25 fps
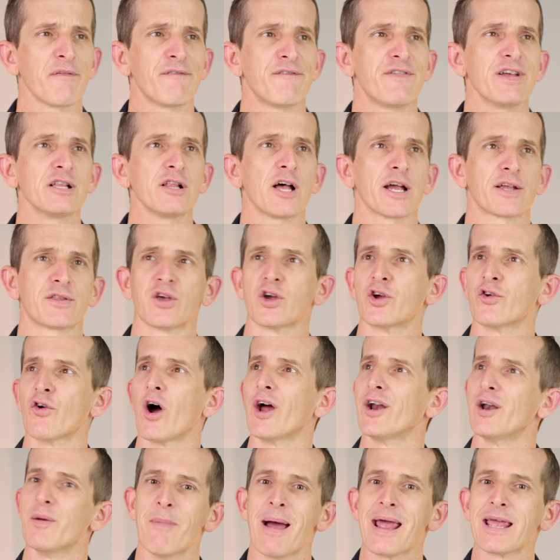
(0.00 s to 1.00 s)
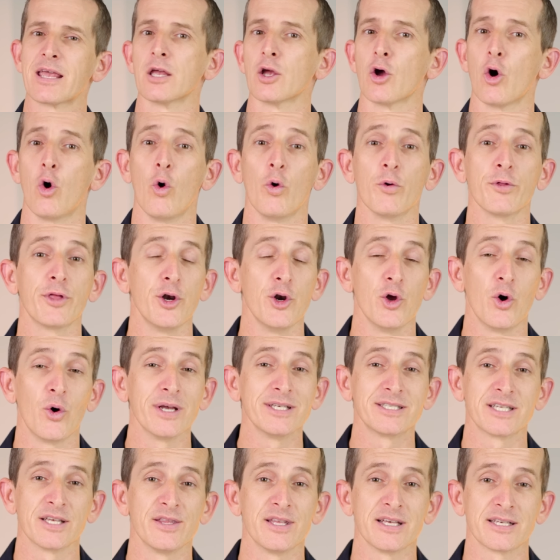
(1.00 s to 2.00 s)
I feel like the grinder making all the
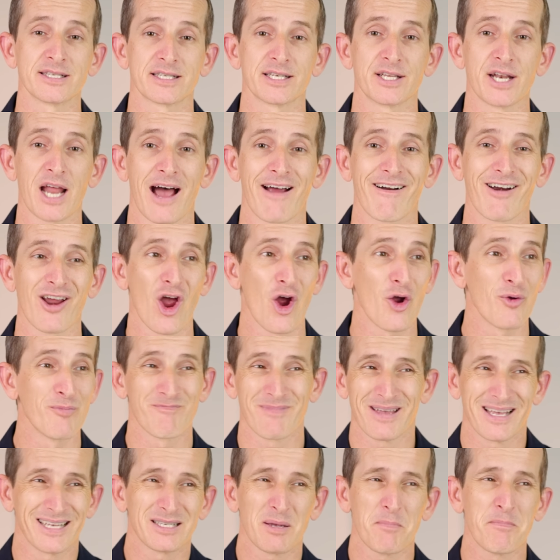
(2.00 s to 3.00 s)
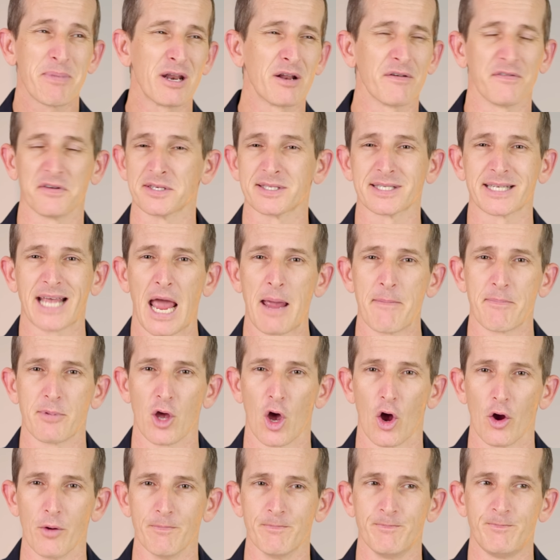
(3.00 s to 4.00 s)
noise in this scenario is a bit of a
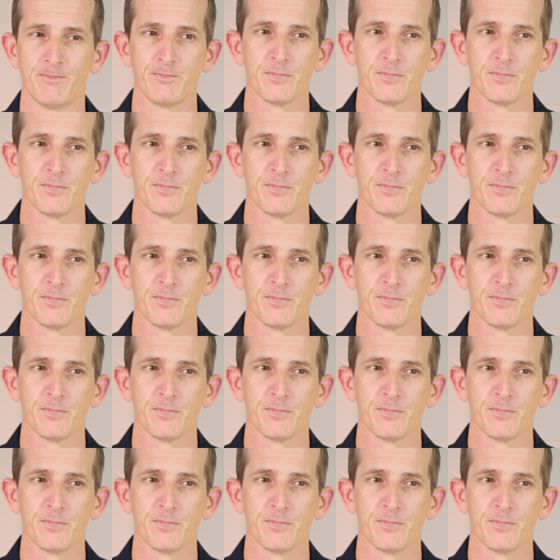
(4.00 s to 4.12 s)
scapegoat.